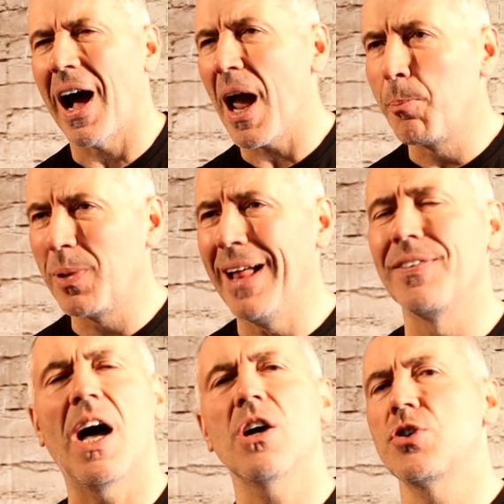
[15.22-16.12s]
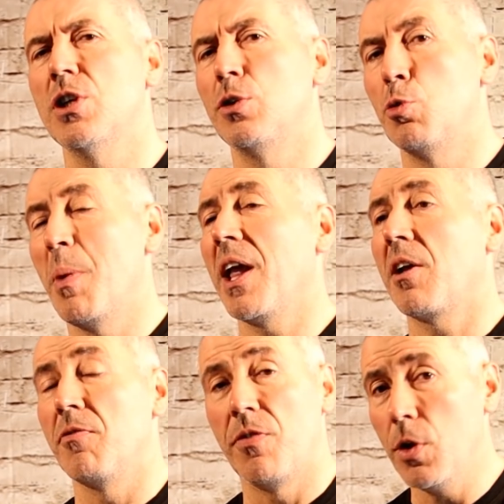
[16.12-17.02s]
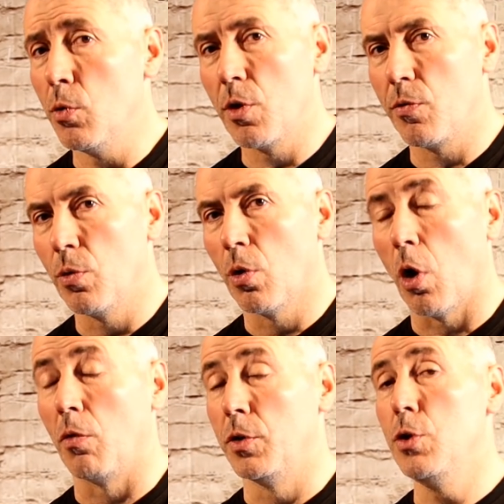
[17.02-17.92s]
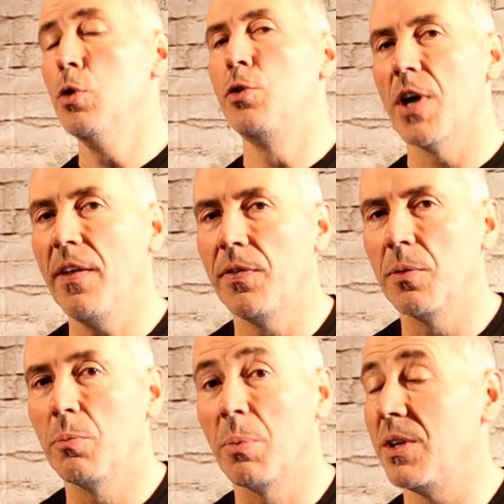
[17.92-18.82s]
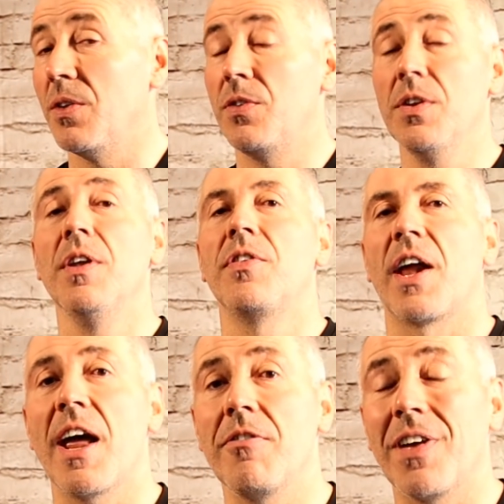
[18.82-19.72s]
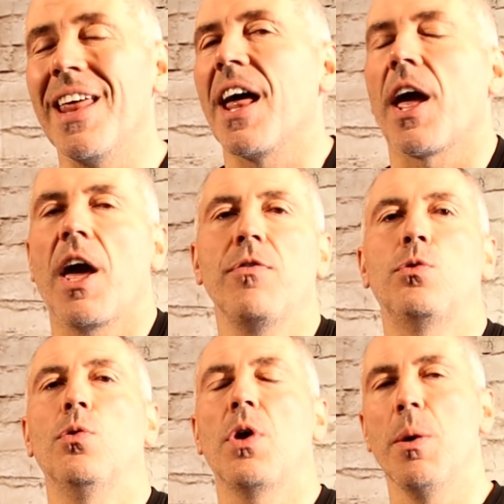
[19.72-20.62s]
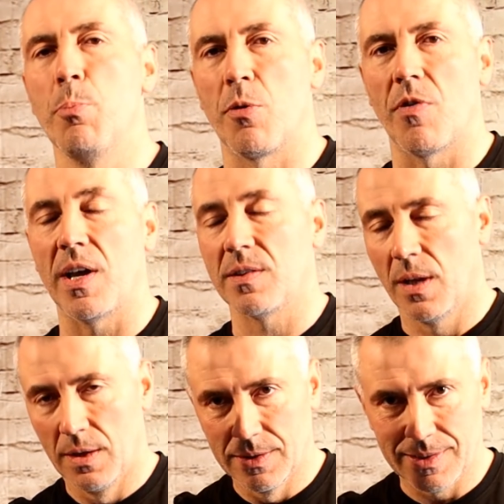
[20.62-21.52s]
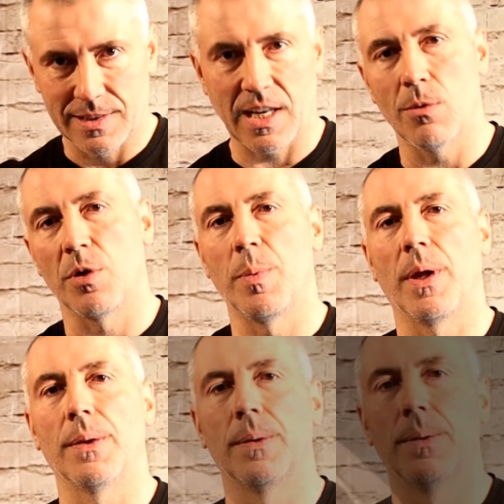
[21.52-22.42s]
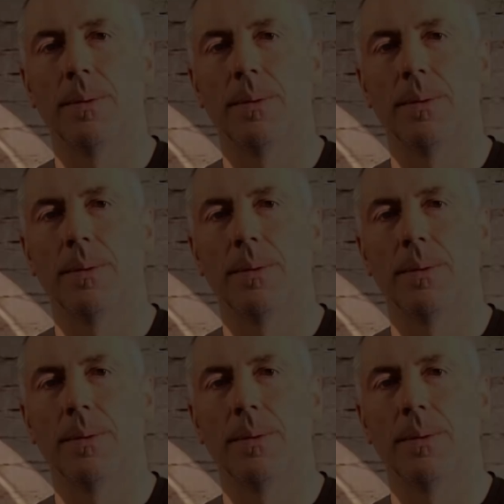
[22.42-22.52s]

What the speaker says: I planned actually to make a video review of the new tent, but it didn't arrive and I have to improvise. Stay with me.